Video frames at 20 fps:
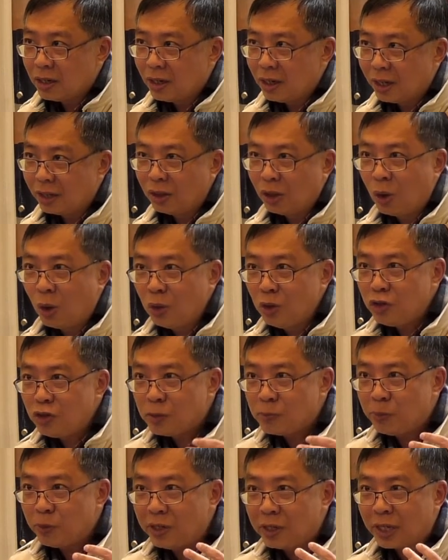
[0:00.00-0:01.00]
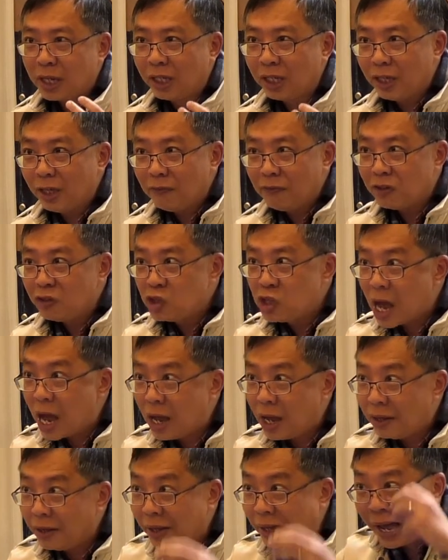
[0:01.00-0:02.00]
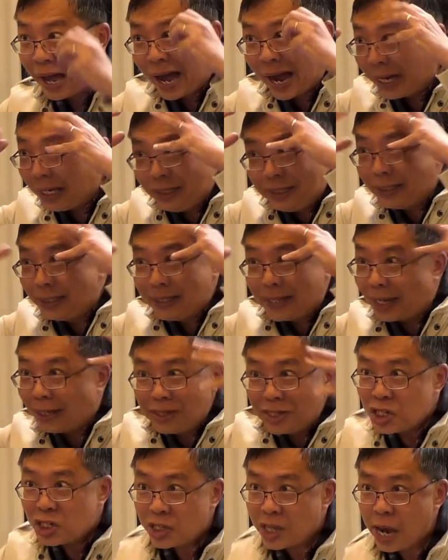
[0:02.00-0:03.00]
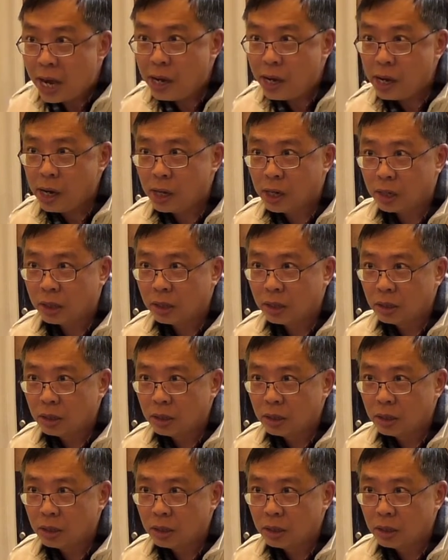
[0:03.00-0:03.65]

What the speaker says: The Holy Spirit can give a child a heightened understanding